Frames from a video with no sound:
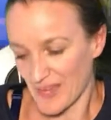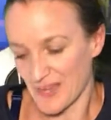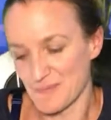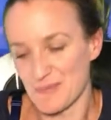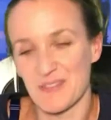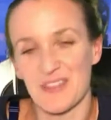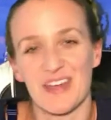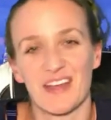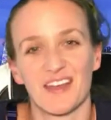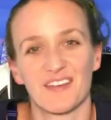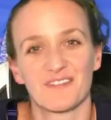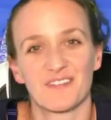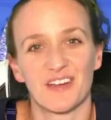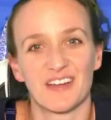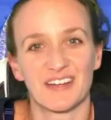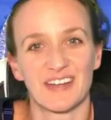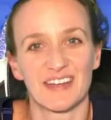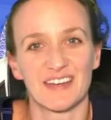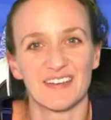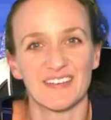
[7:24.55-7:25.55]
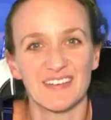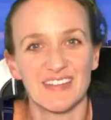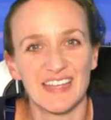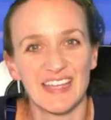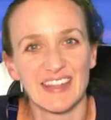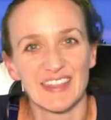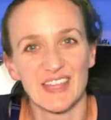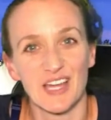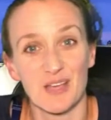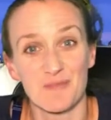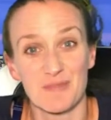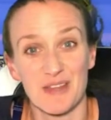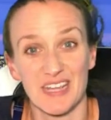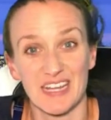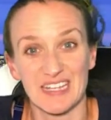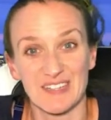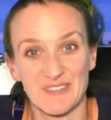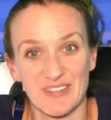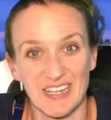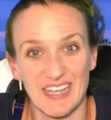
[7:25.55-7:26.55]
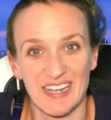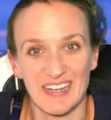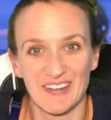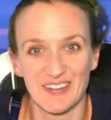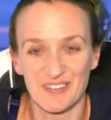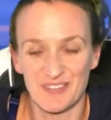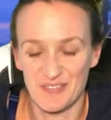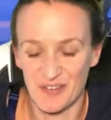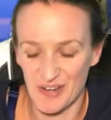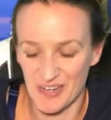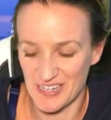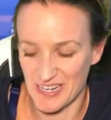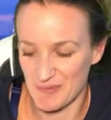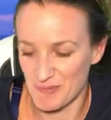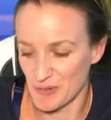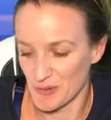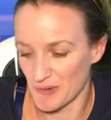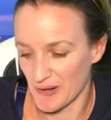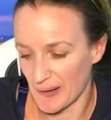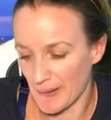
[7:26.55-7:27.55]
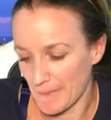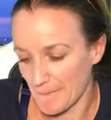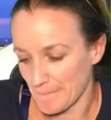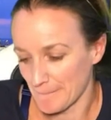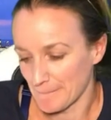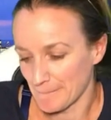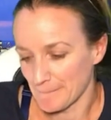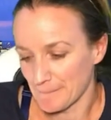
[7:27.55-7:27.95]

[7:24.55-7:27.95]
But then I find out that I'm negative again on a Friday morning.